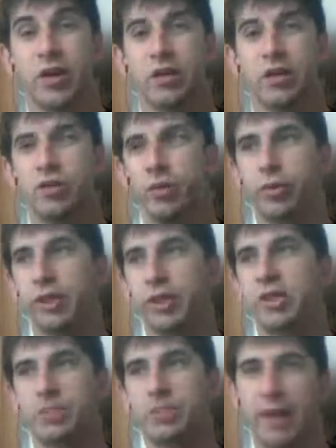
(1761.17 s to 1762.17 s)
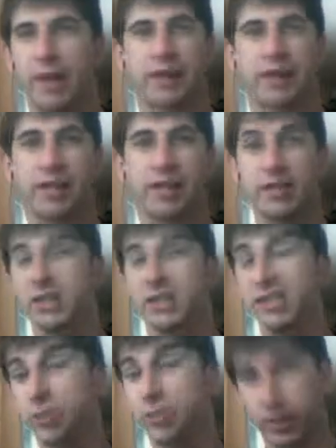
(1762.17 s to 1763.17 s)
to inspect and see
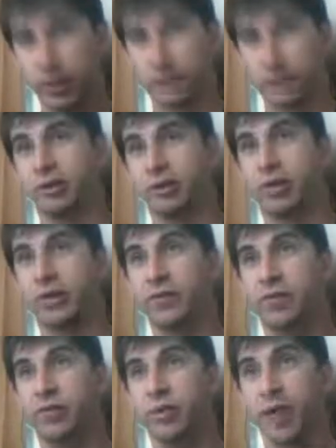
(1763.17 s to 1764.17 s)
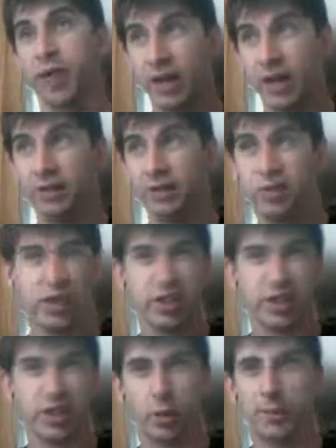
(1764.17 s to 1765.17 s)
what's in your inventory and eventually
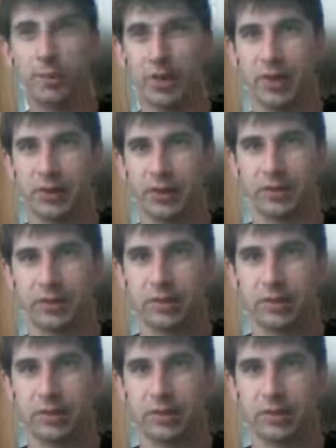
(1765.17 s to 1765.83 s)
equip things.